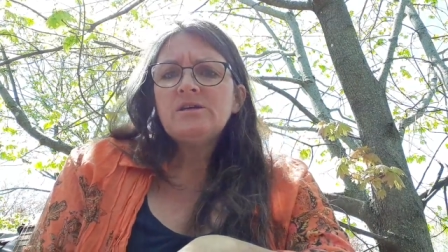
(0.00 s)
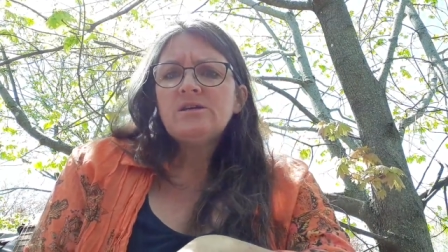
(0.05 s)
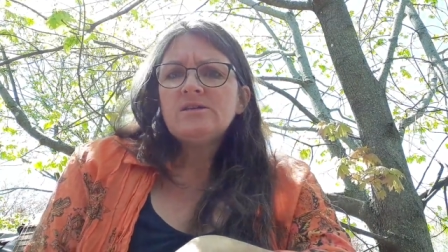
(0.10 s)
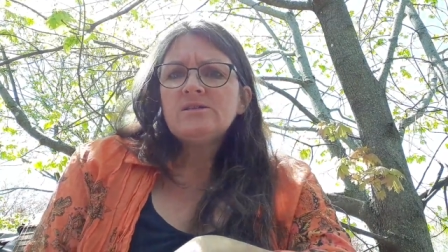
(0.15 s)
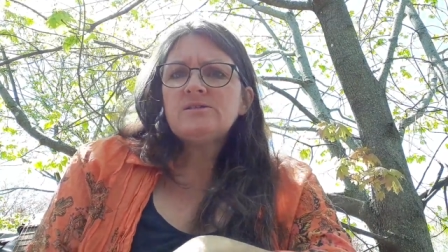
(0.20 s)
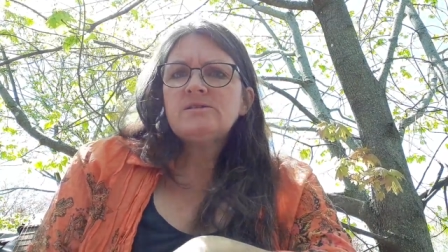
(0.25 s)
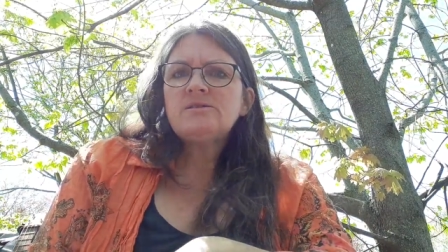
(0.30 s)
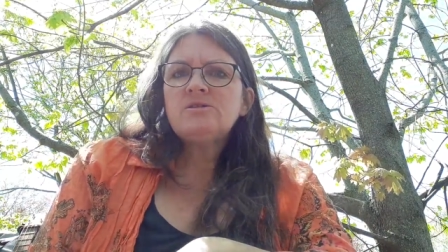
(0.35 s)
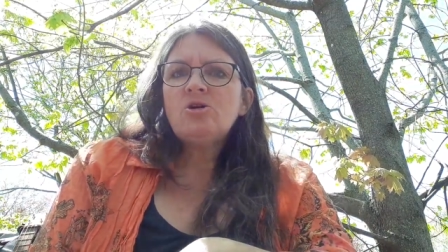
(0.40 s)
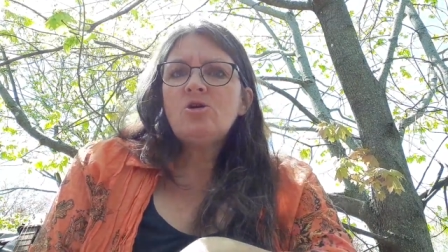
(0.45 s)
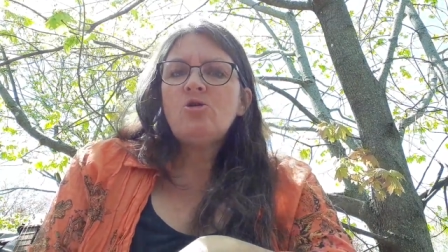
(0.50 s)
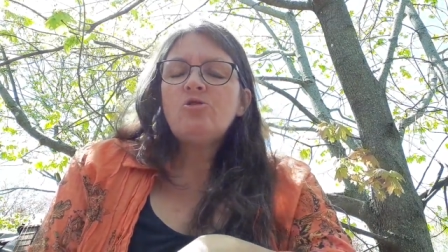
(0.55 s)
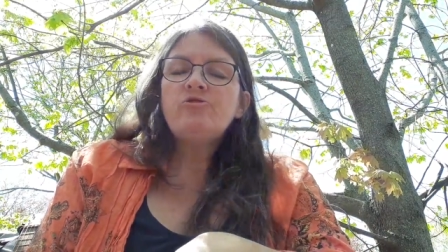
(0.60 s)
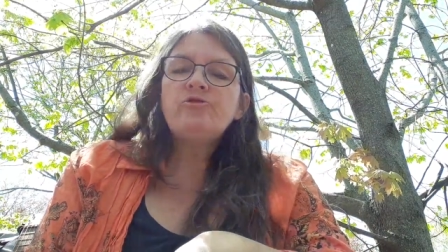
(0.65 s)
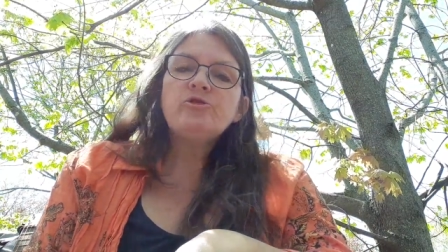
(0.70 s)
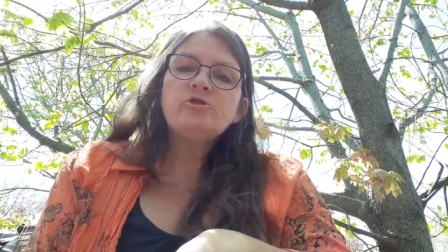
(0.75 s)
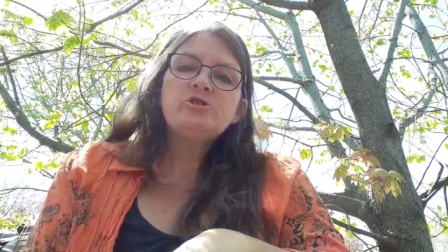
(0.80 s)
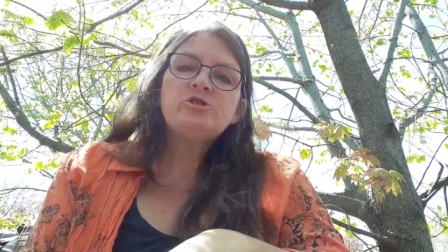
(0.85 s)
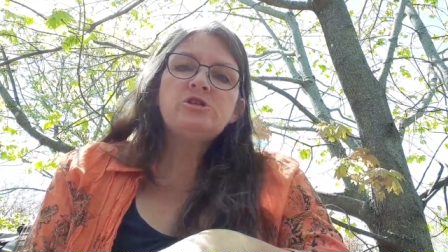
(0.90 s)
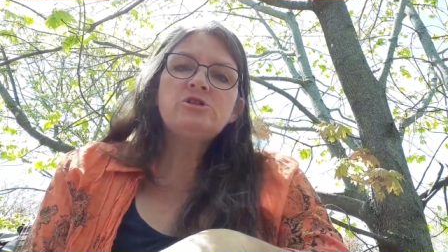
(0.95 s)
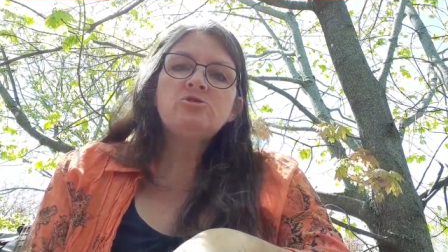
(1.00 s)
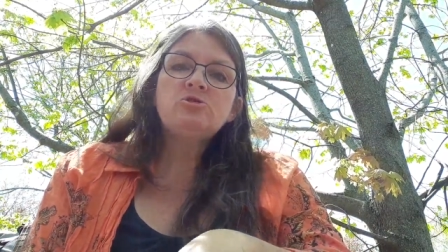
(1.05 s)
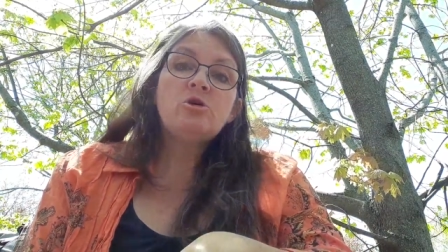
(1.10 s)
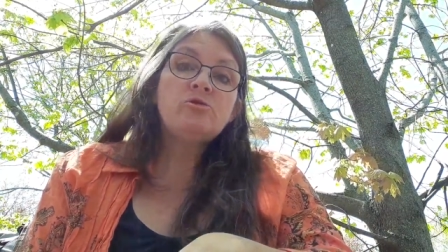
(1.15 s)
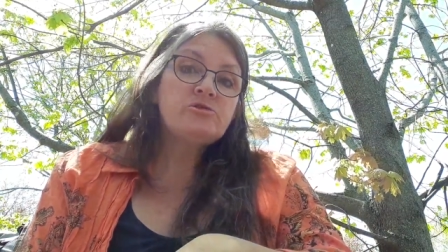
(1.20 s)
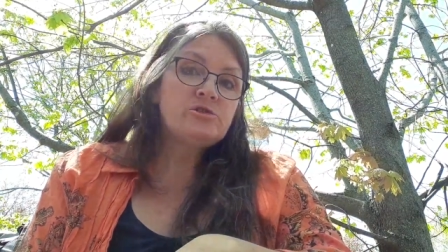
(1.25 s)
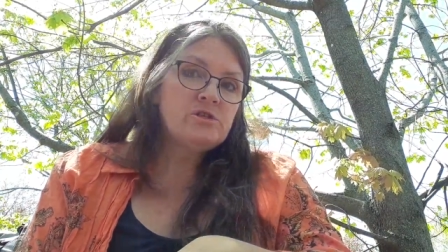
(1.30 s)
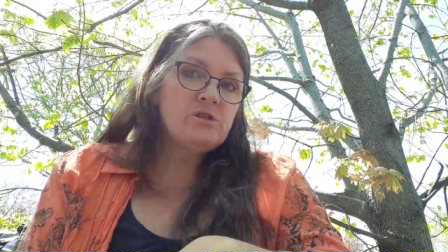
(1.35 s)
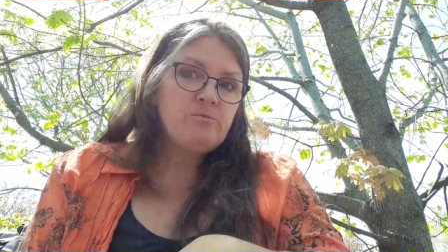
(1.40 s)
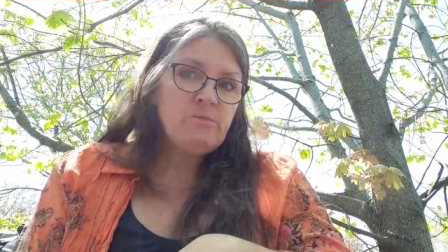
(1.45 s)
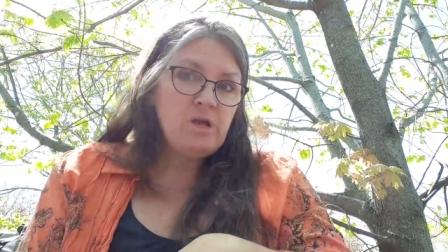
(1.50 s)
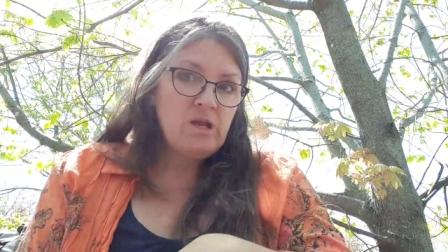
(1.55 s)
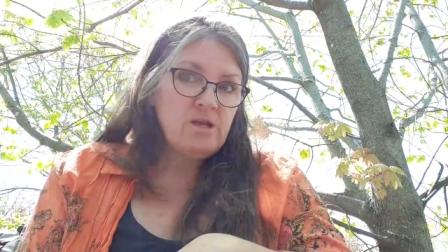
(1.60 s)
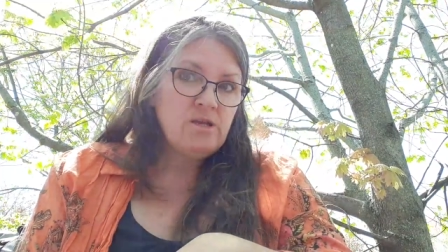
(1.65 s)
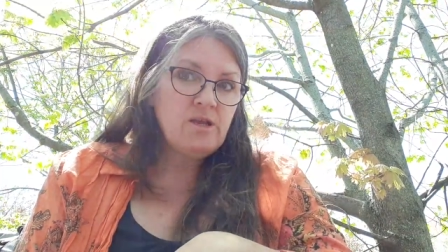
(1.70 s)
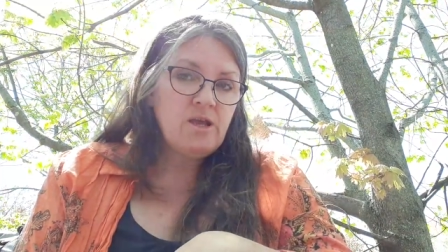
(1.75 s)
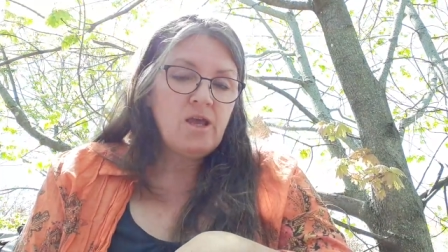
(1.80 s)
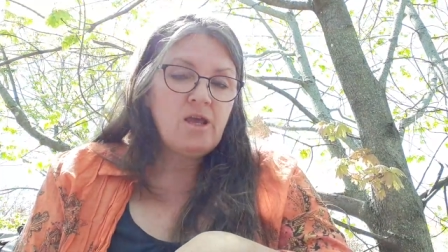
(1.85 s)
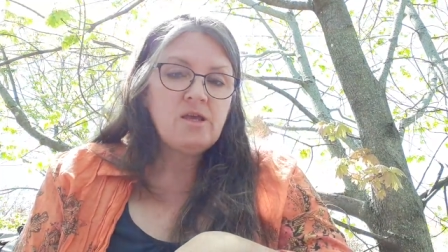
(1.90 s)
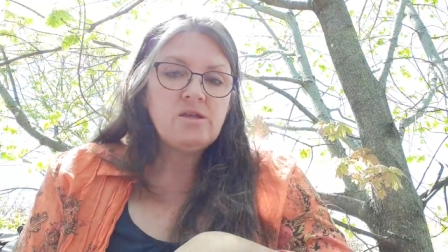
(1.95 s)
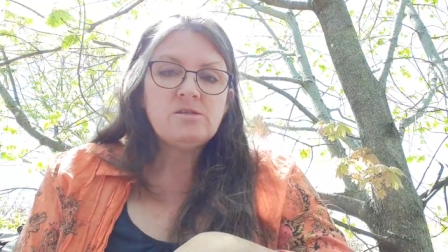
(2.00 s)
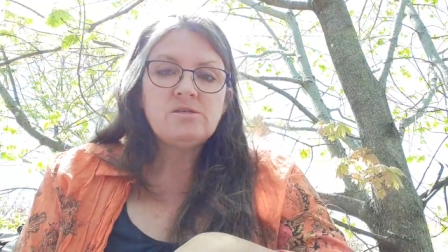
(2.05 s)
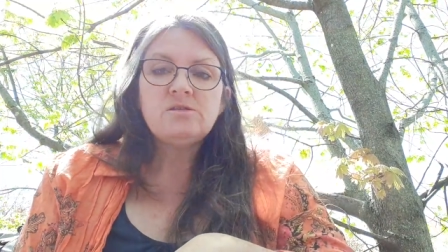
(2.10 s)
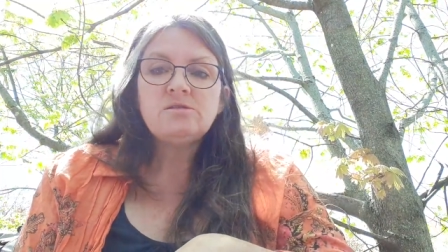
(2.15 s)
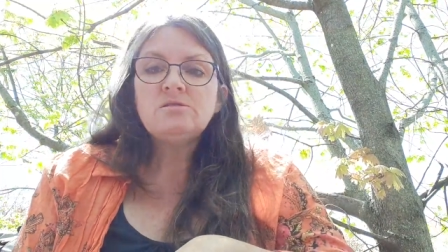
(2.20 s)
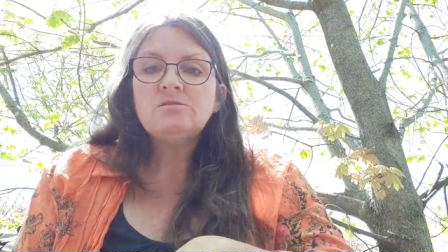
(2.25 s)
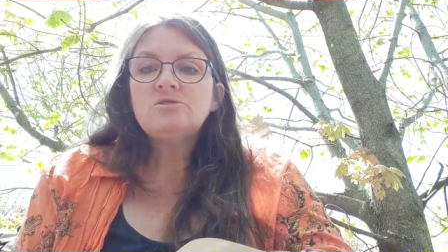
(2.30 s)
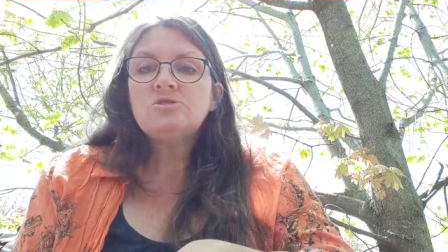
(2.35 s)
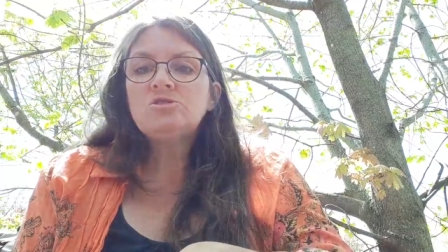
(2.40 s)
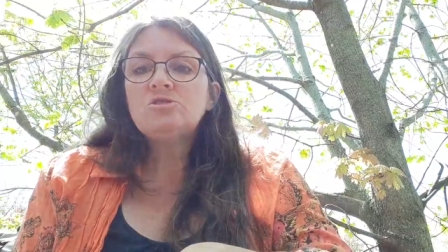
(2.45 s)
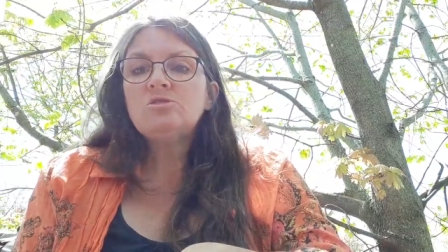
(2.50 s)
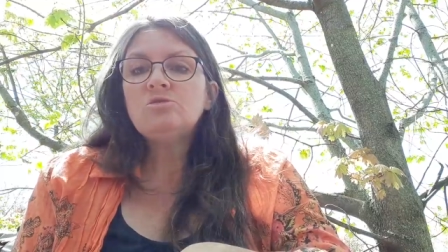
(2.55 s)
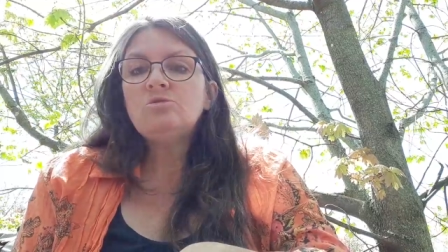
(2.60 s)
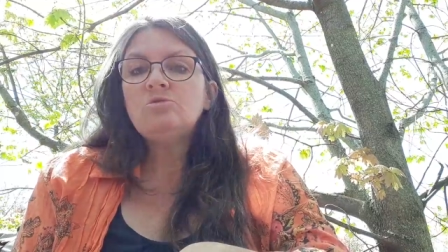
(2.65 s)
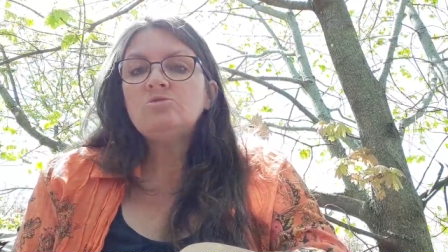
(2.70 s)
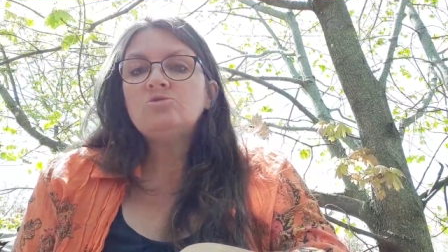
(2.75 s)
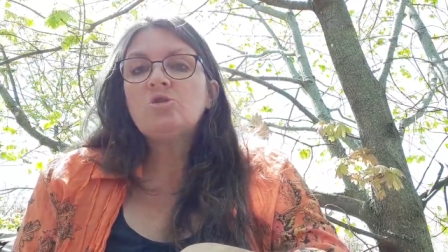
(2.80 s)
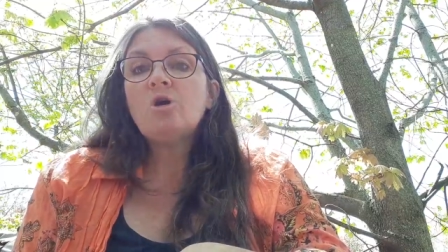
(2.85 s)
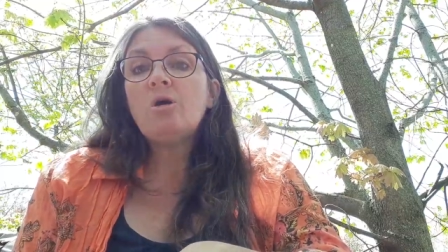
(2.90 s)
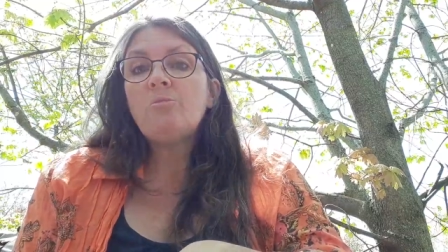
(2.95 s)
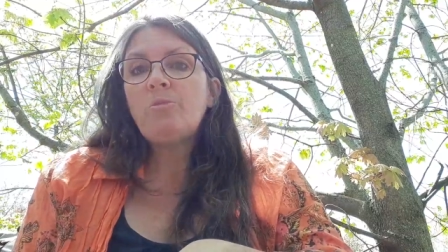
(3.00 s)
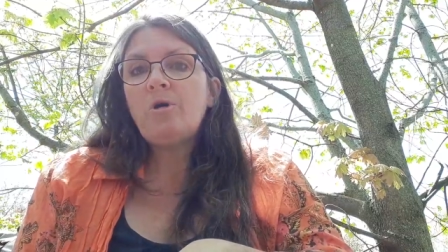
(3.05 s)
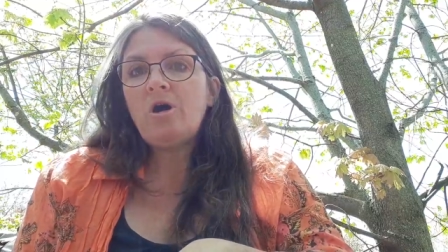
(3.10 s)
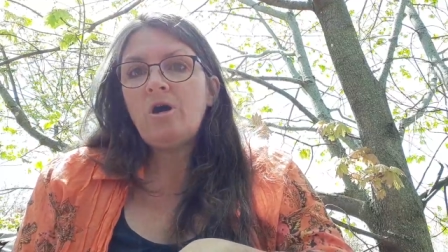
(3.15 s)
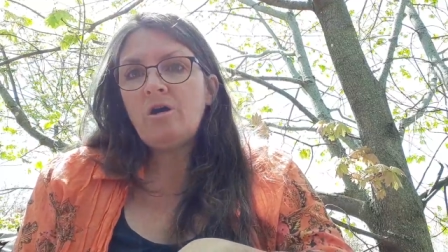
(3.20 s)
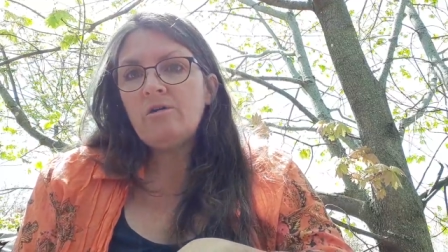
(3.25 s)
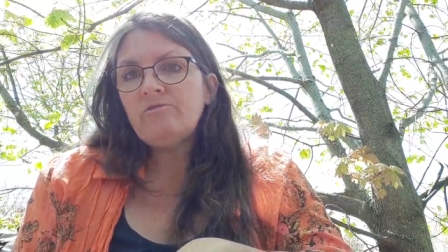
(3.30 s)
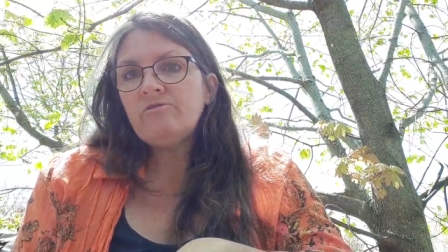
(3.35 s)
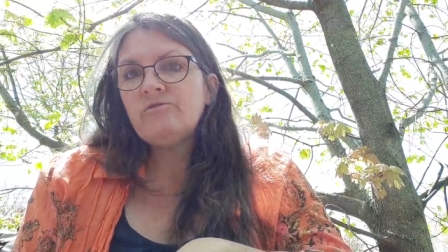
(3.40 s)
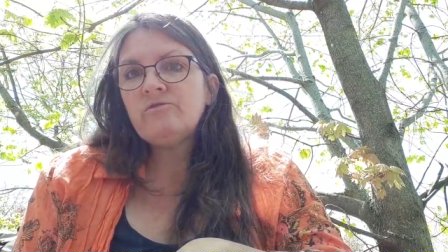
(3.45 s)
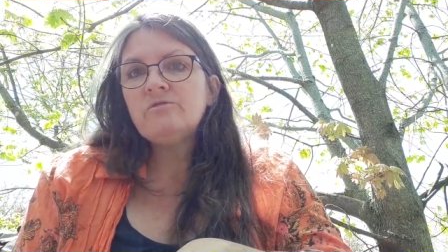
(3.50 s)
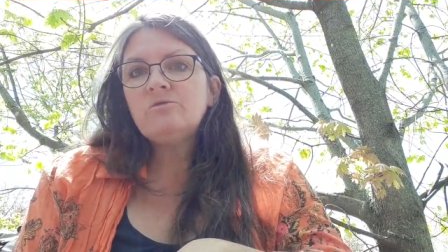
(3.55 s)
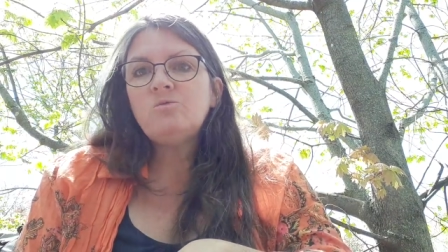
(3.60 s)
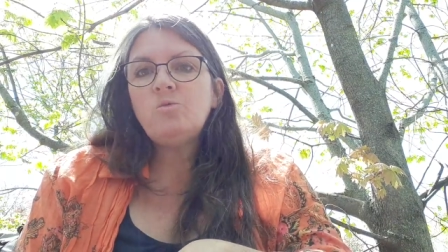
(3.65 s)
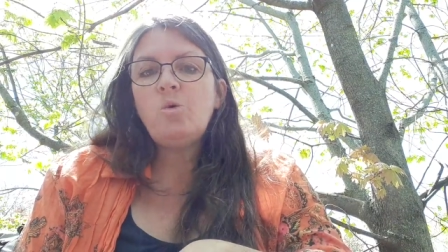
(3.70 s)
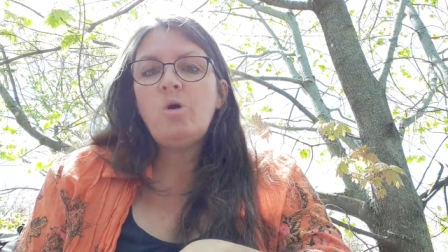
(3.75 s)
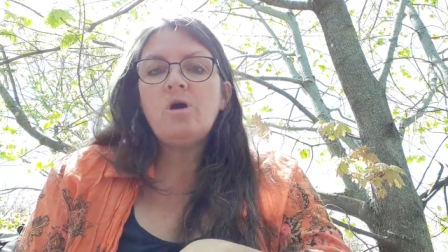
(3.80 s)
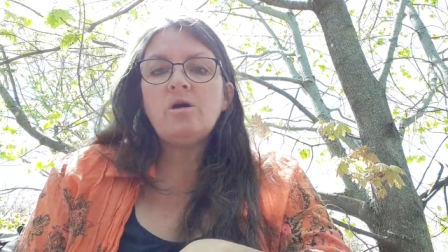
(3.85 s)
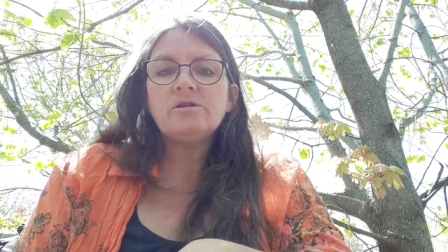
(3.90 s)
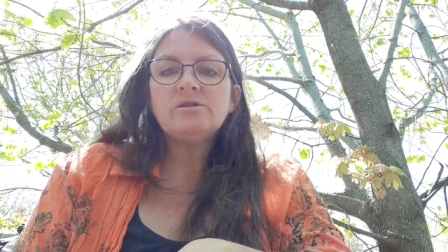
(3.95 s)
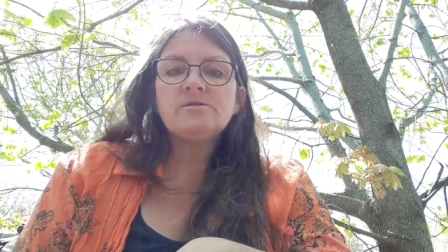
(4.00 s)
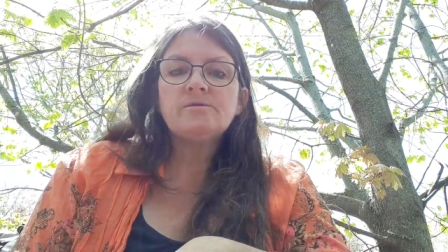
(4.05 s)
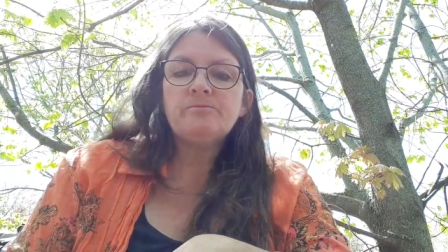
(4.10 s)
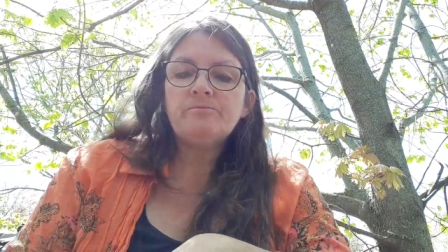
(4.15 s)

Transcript: so first he drove to the main gate to drop off Walt.